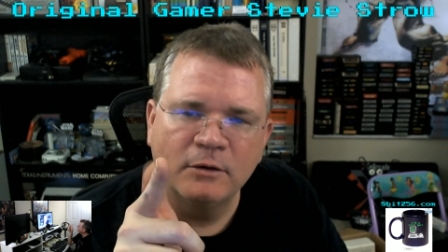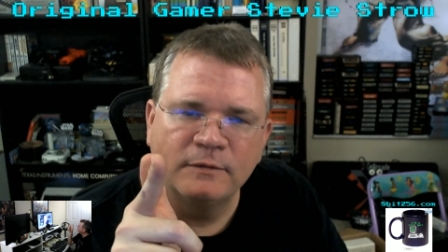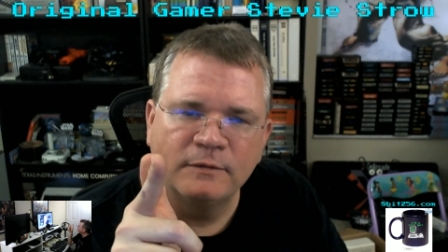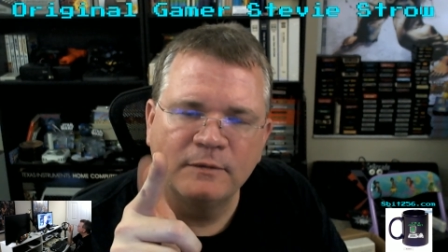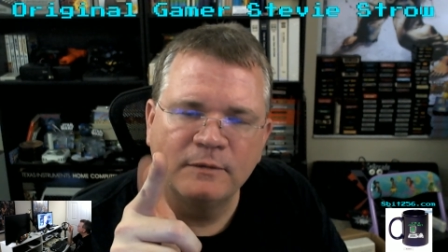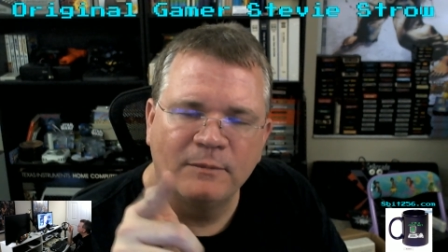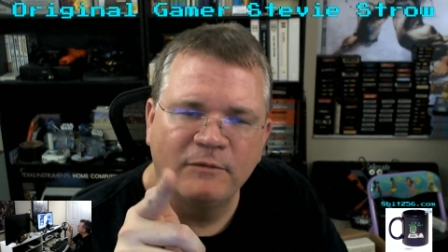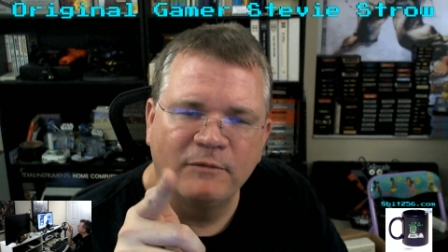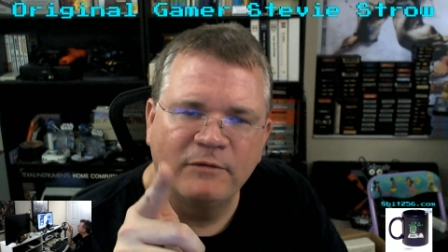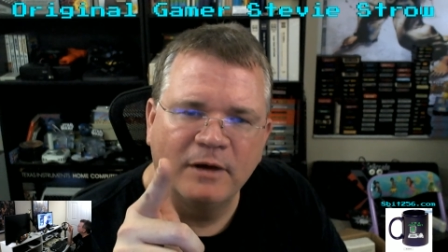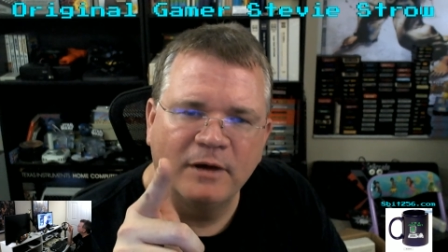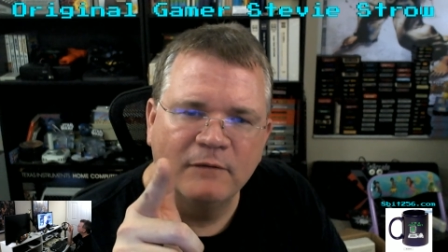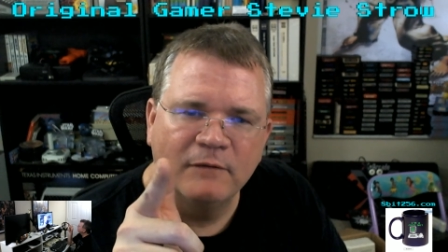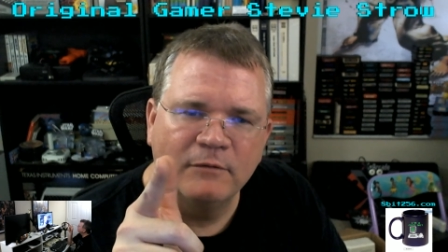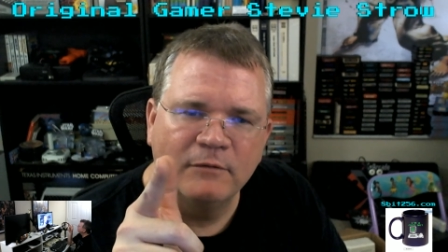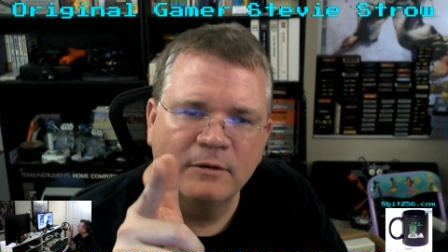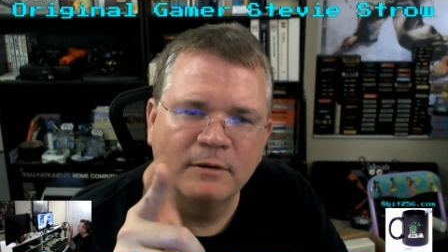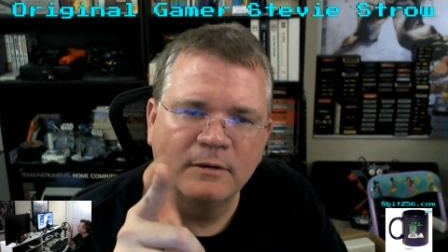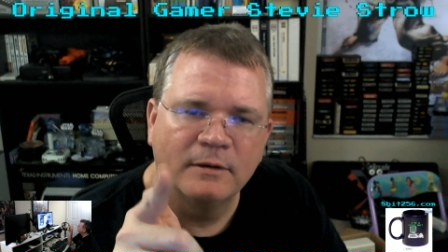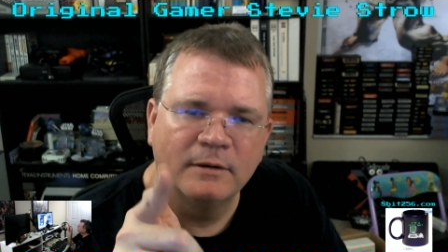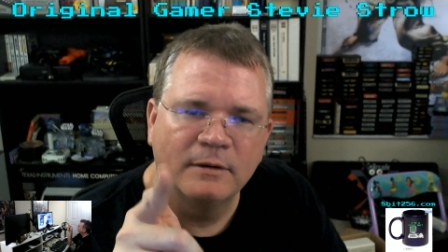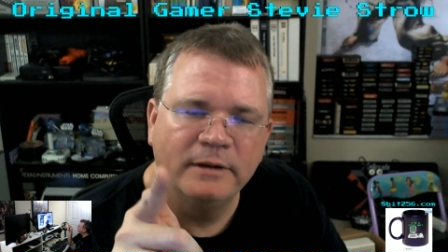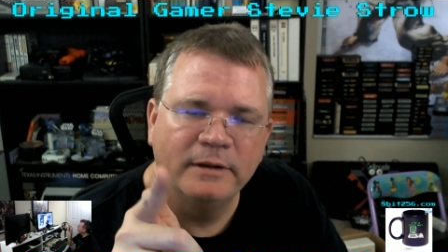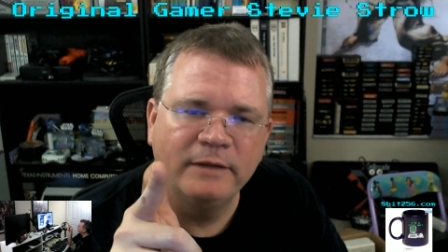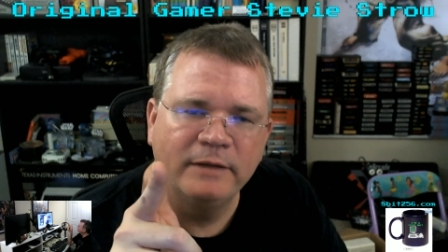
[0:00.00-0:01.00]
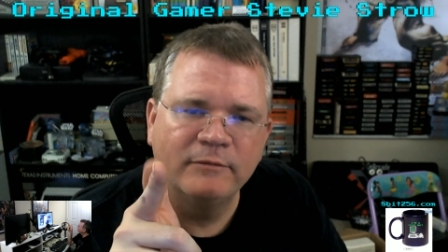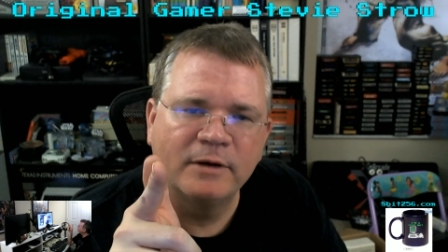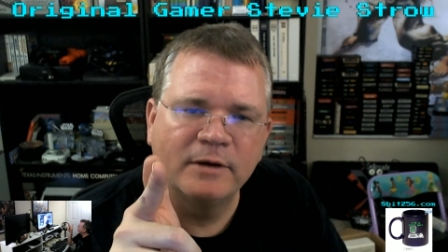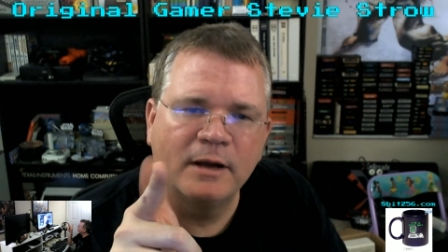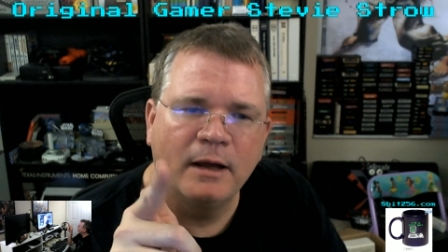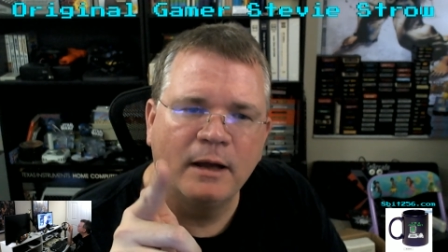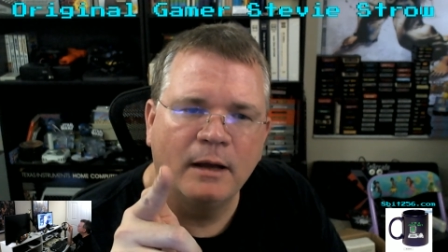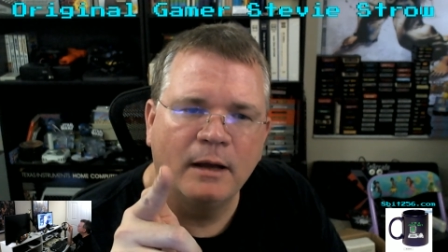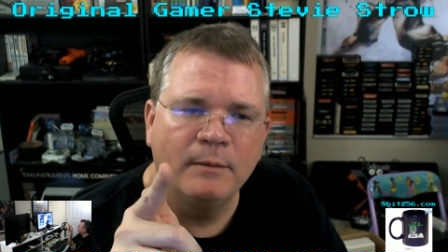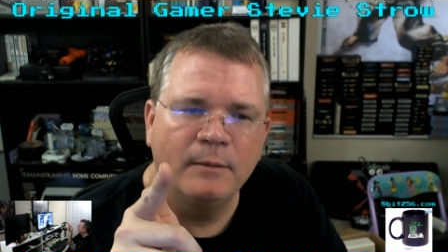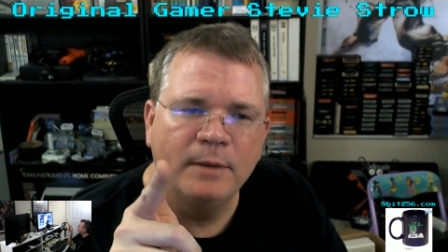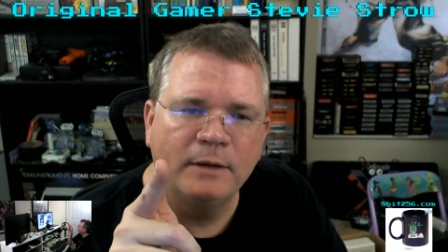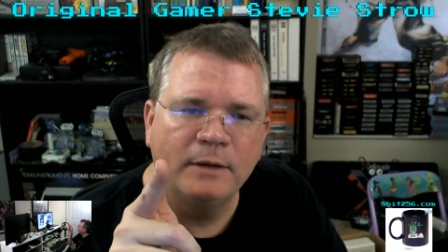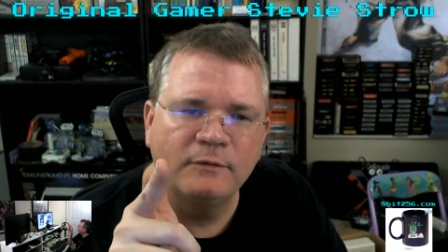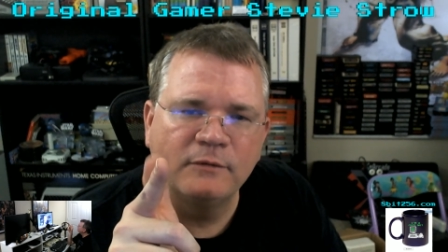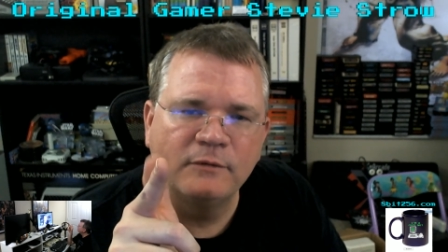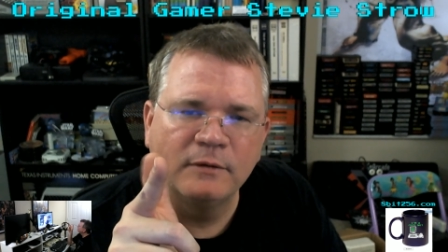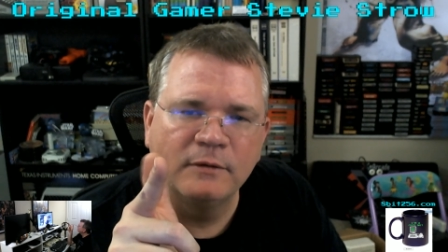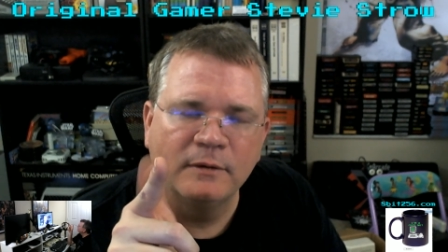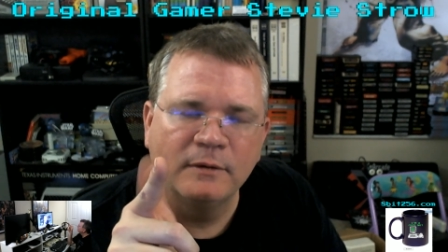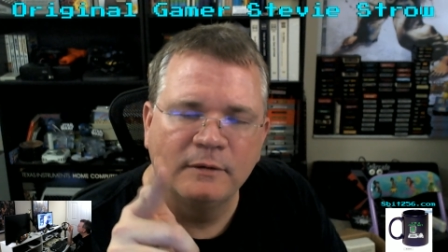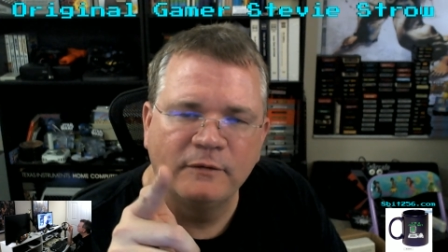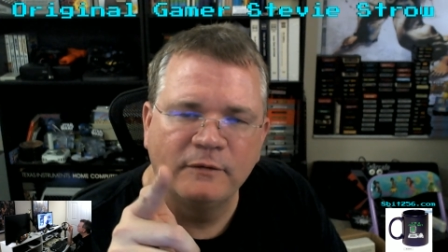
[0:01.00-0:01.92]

Do me a favor, leave a comment.